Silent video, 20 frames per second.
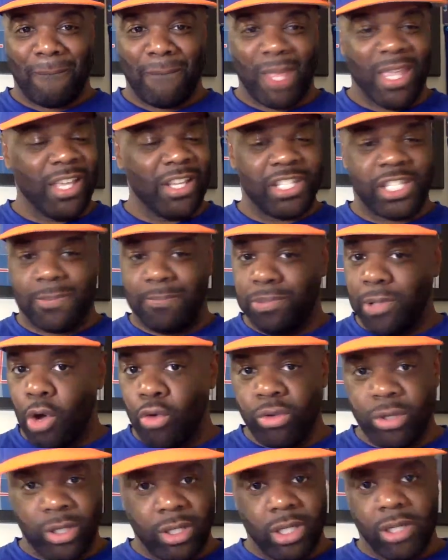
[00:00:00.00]
He
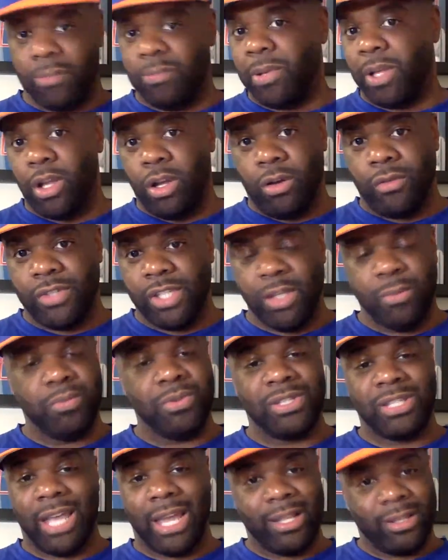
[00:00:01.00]
exploded in the playoffs. He
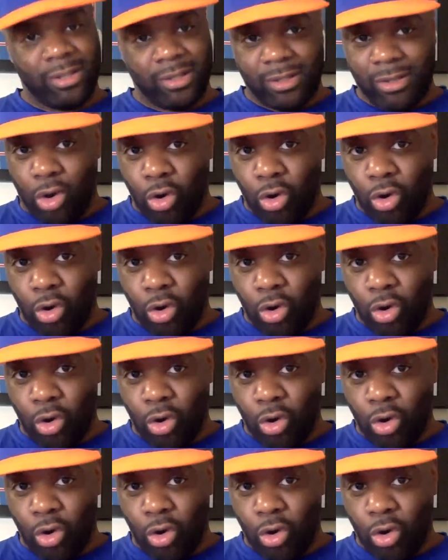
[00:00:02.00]
was like